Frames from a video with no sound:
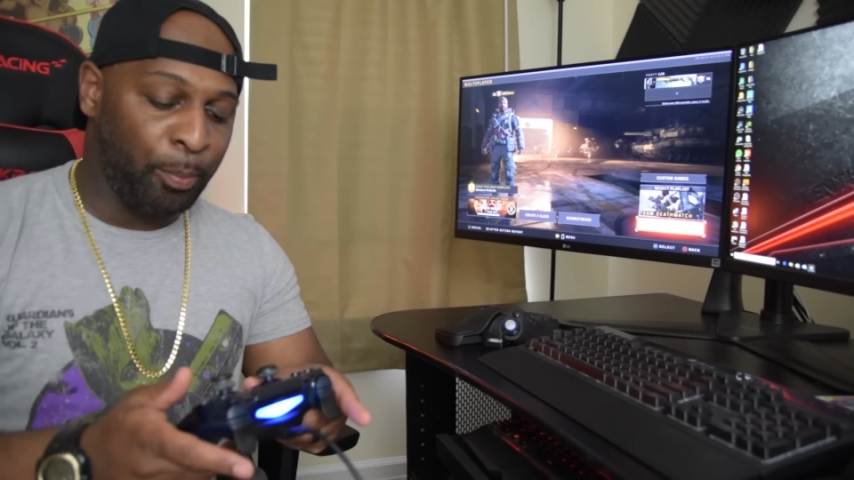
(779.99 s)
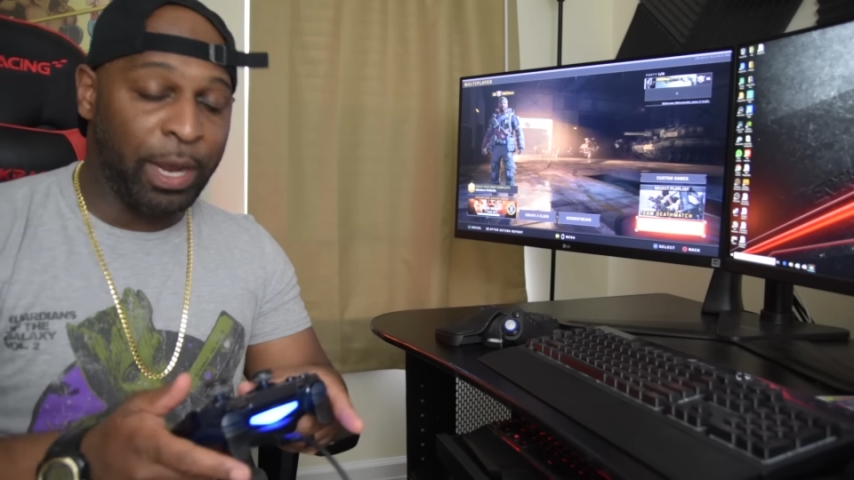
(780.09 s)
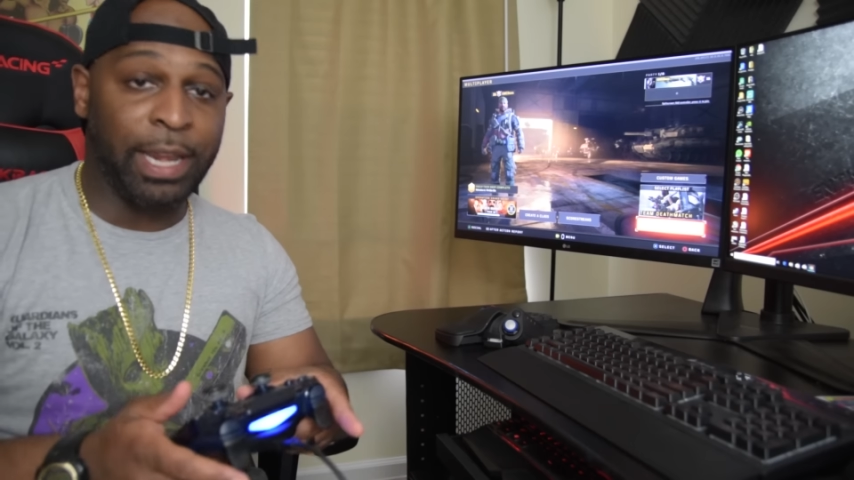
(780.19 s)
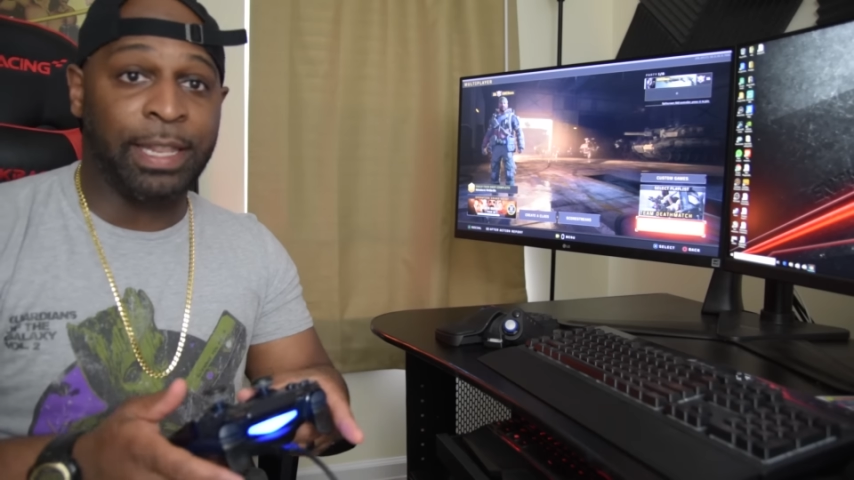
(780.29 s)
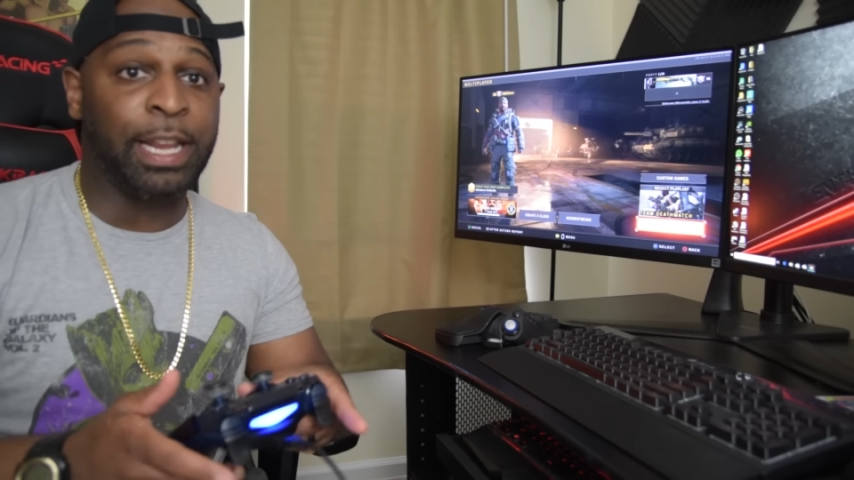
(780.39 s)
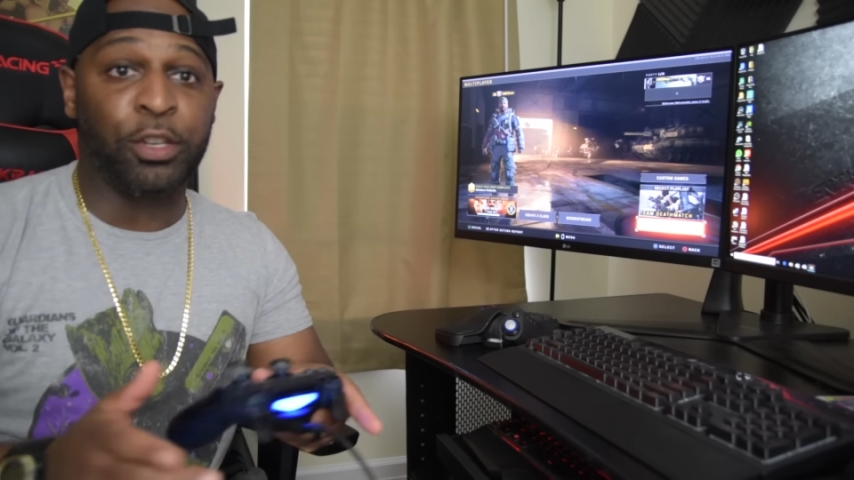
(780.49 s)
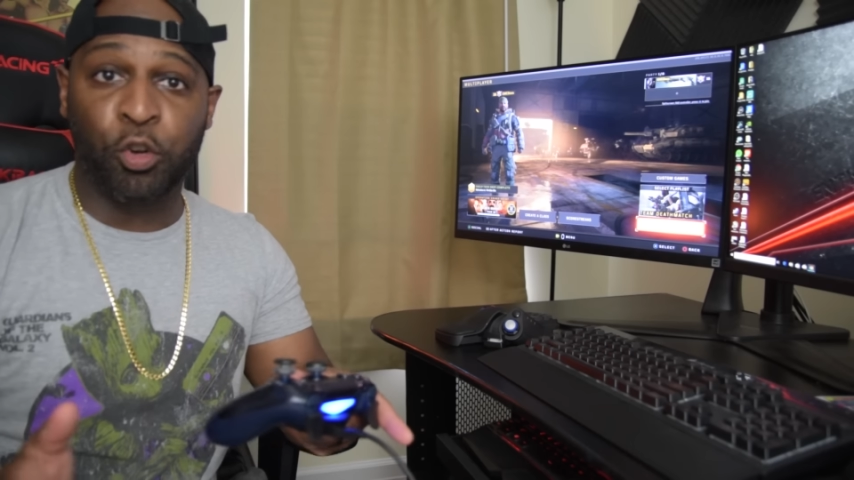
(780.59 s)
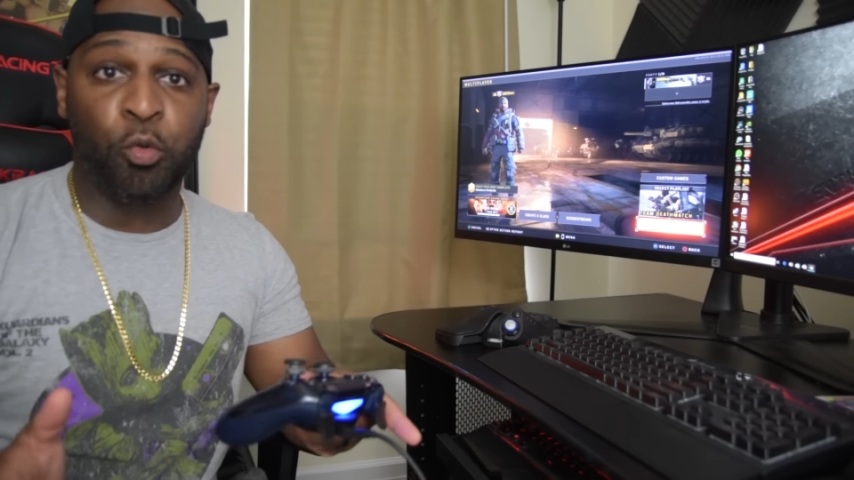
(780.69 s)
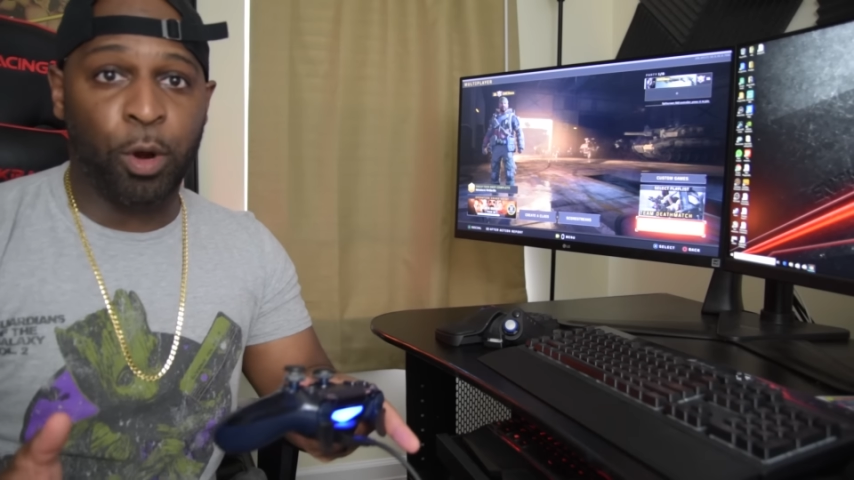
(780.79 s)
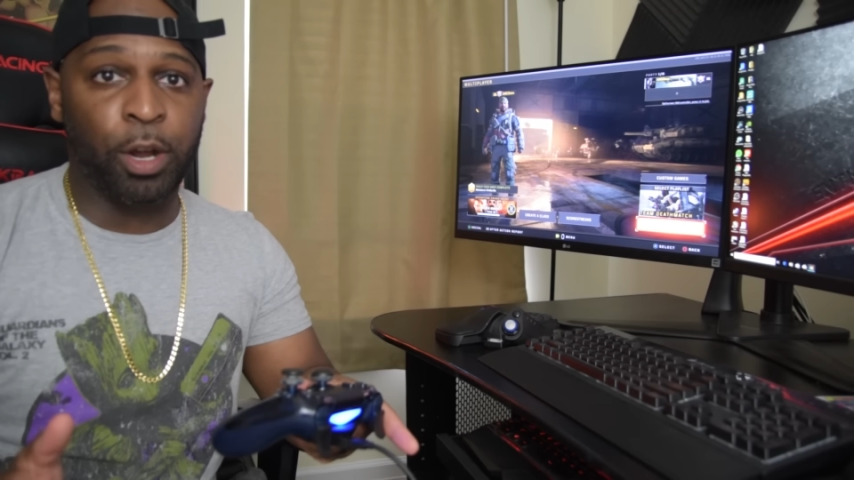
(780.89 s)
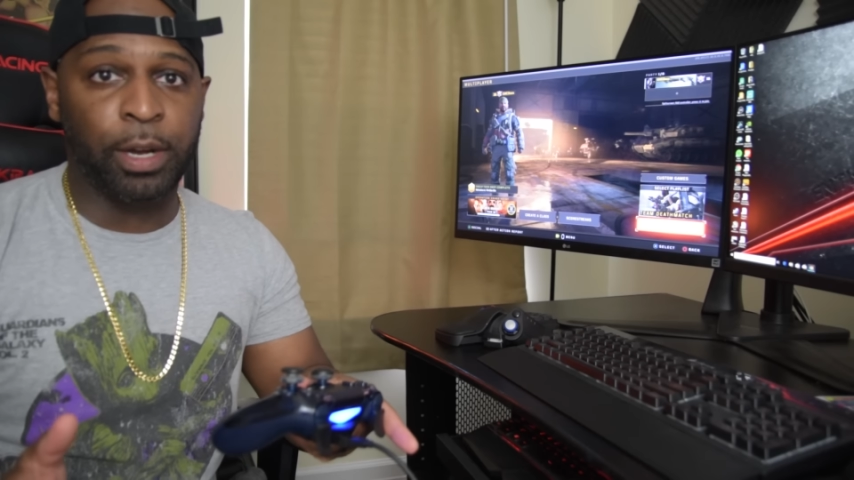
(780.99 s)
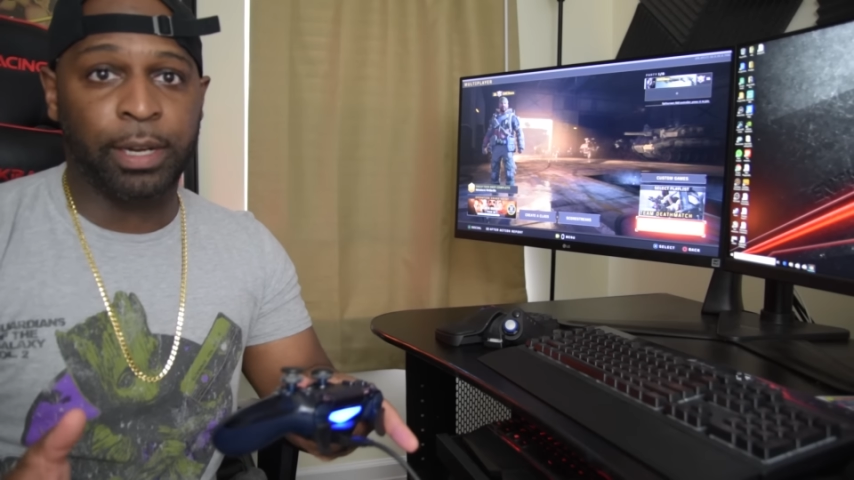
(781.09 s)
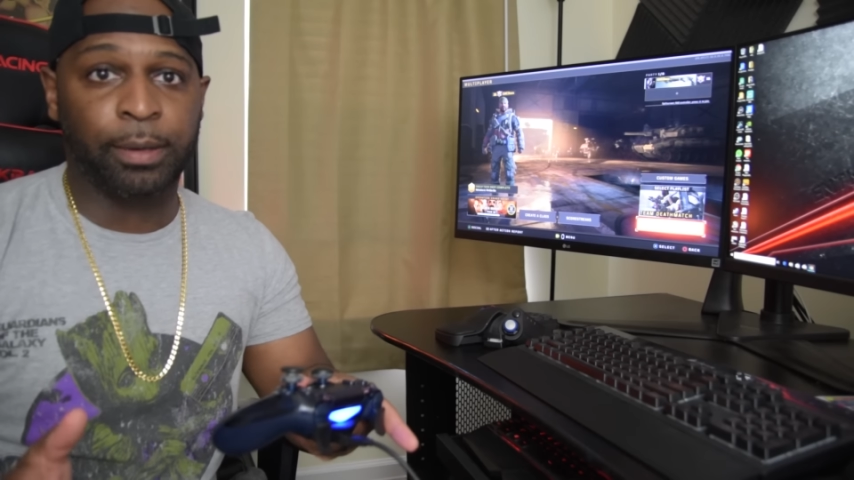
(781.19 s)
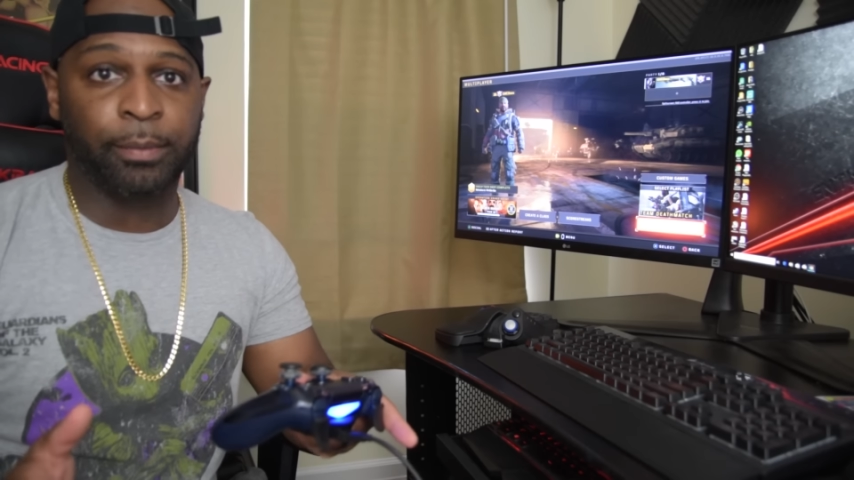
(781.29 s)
But they do work.